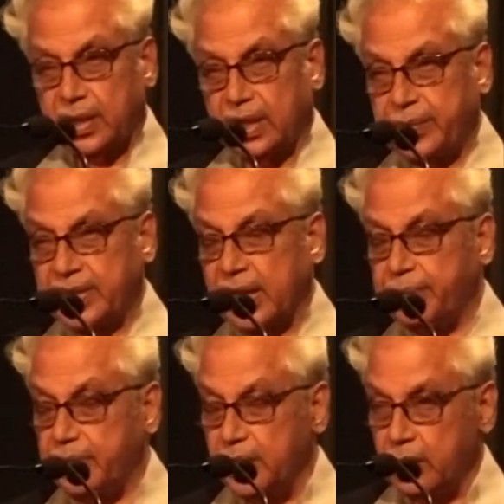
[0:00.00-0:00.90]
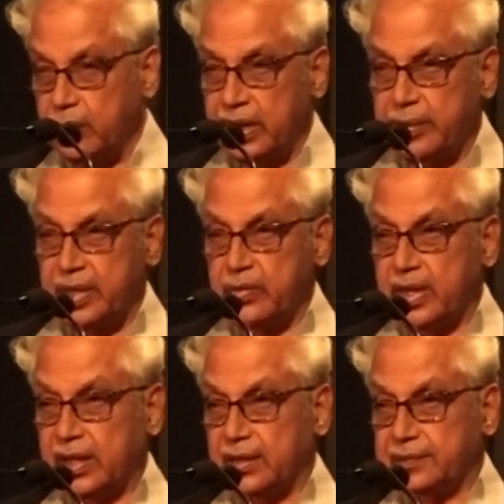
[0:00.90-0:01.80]
Keep it up wherever you
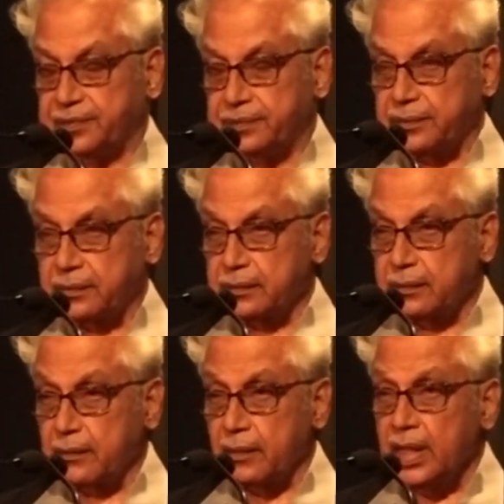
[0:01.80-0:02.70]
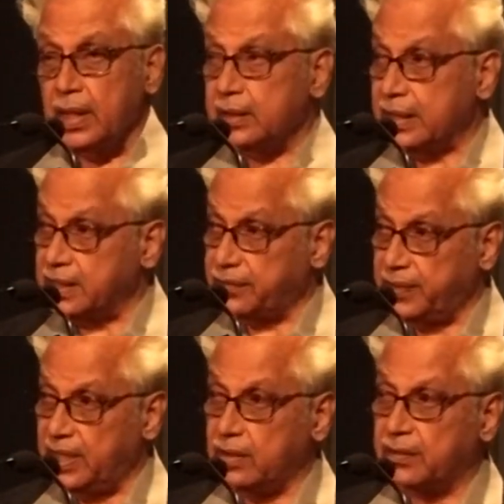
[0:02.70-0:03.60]
are. That is the
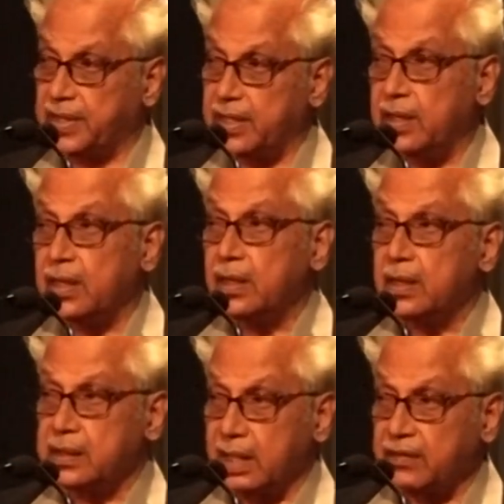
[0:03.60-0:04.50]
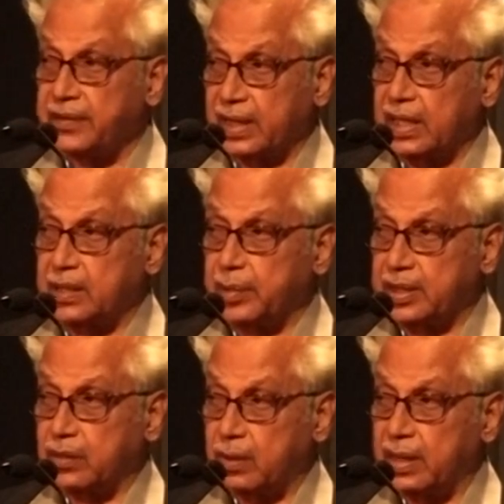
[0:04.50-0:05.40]
feeling of the young faculty,
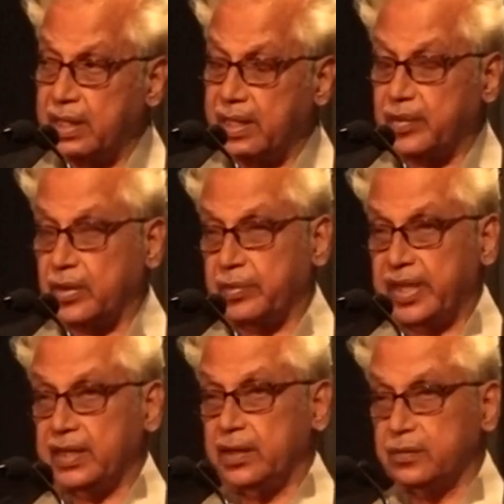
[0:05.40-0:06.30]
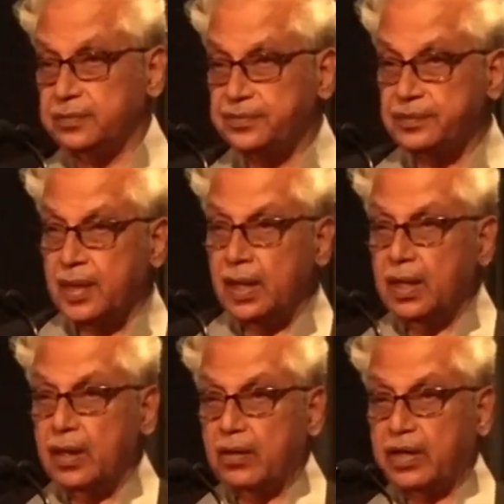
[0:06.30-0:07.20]
particularly I am conveying you.
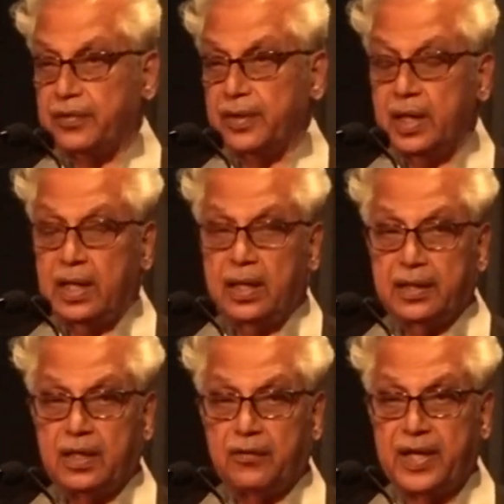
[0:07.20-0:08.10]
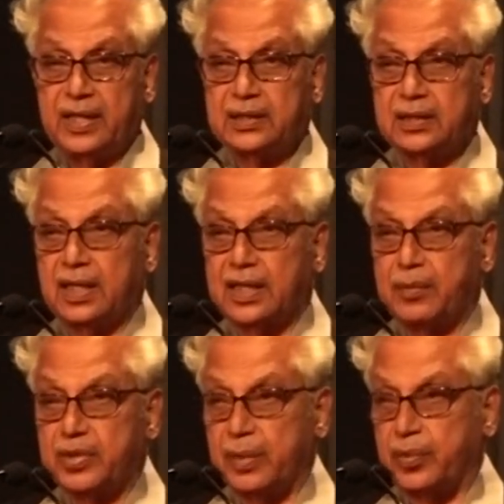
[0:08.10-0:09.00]
Okay, now friends, uh,
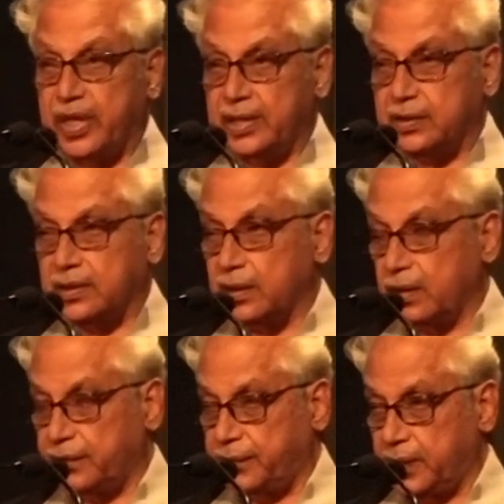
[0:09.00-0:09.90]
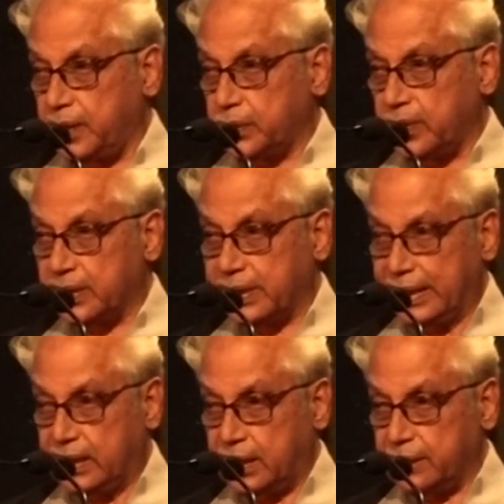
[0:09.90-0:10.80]
come to the point of uh, today's
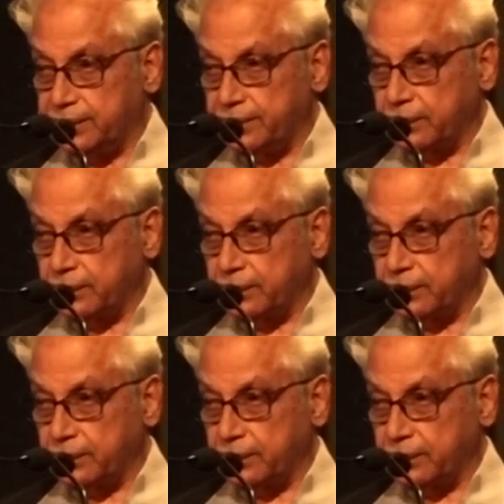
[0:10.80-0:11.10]
gathering.